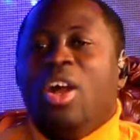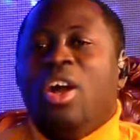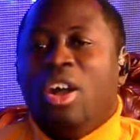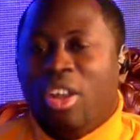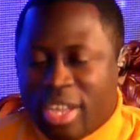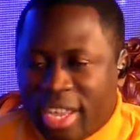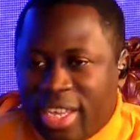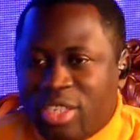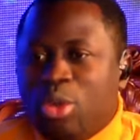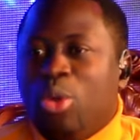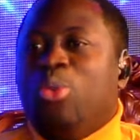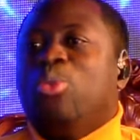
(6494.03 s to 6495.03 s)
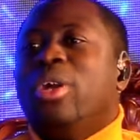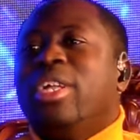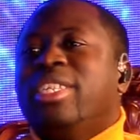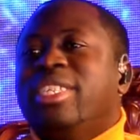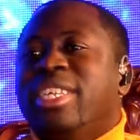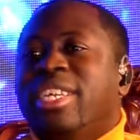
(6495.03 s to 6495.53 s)
Okay, so
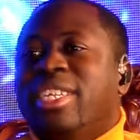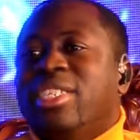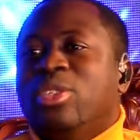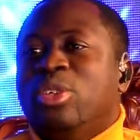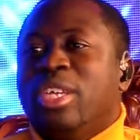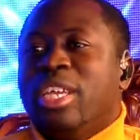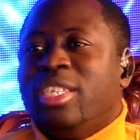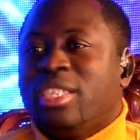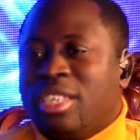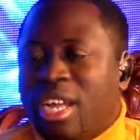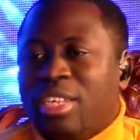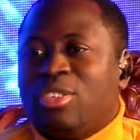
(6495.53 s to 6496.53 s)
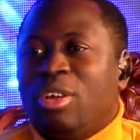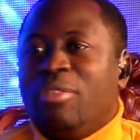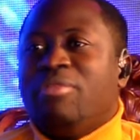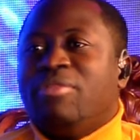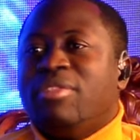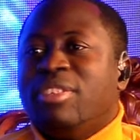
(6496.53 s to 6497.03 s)
when it's cut
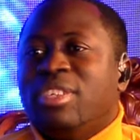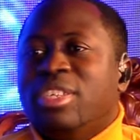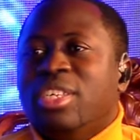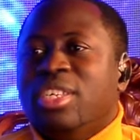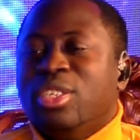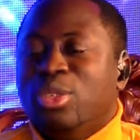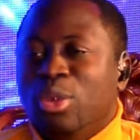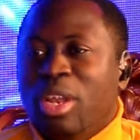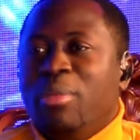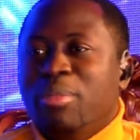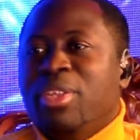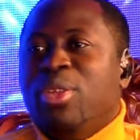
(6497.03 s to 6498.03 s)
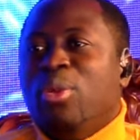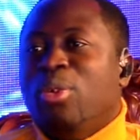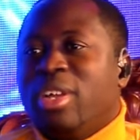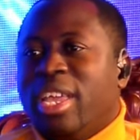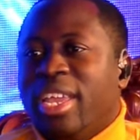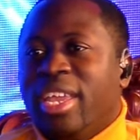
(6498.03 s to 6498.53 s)
off, you let me know,
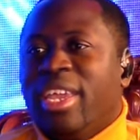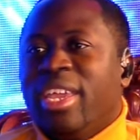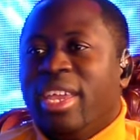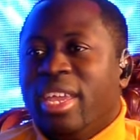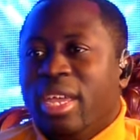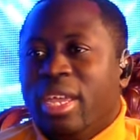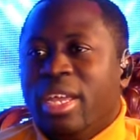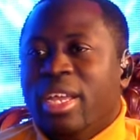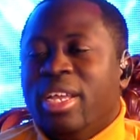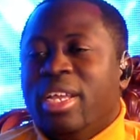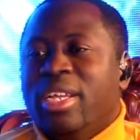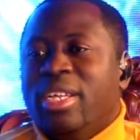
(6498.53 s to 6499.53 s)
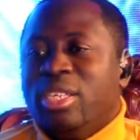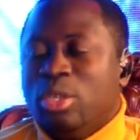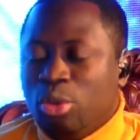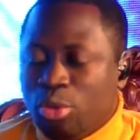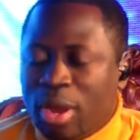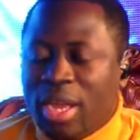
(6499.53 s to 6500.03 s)
okay?
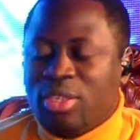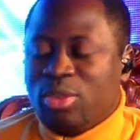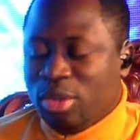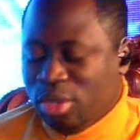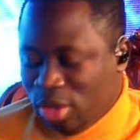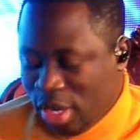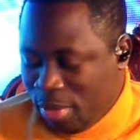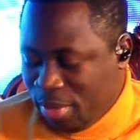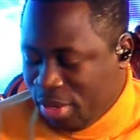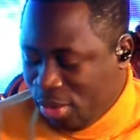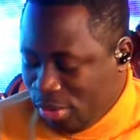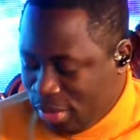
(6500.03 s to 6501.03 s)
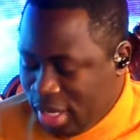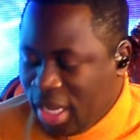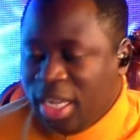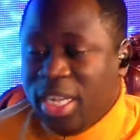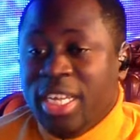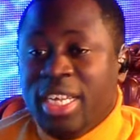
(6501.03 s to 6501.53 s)
You're right, or you let me know.
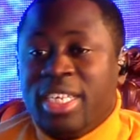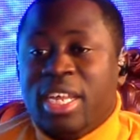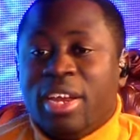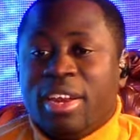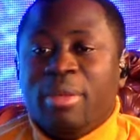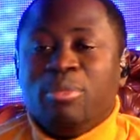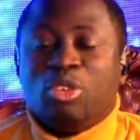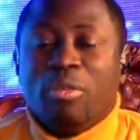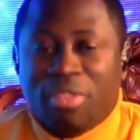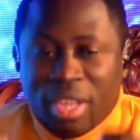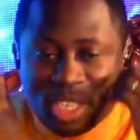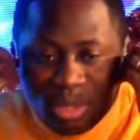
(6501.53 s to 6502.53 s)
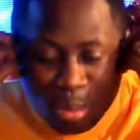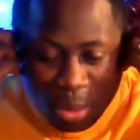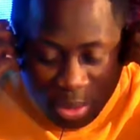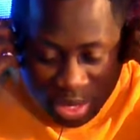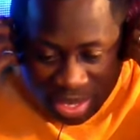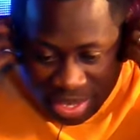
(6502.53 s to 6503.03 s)
In the realms of the
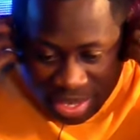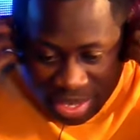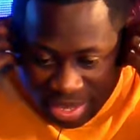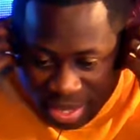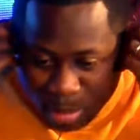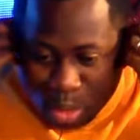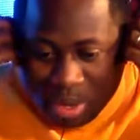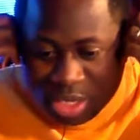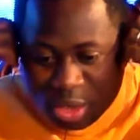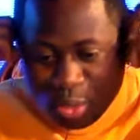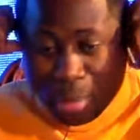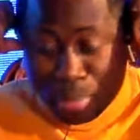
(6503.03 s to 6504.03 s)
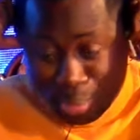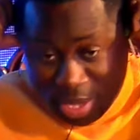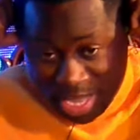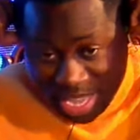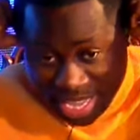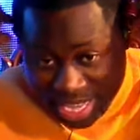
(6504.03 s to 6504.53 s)
spirit, the moment you
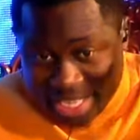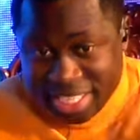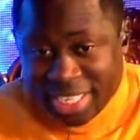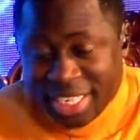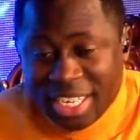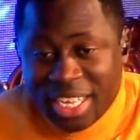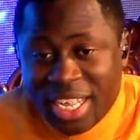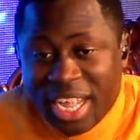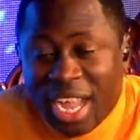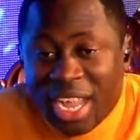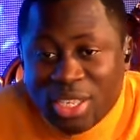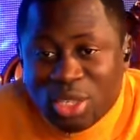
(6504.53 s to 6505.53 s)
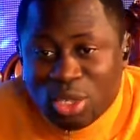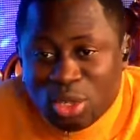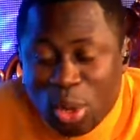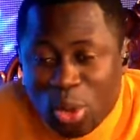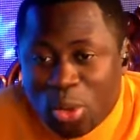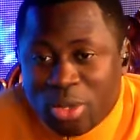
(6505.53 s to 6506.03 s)
appear, I
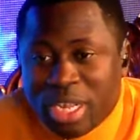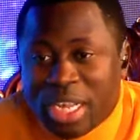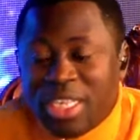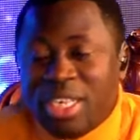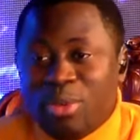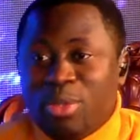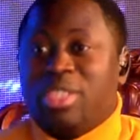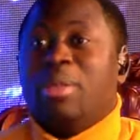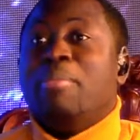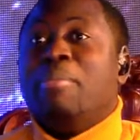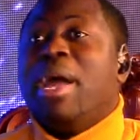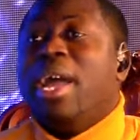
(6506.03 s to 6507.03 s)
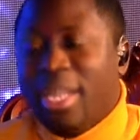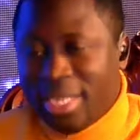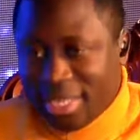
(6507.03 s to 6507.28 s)
saw that there was a man,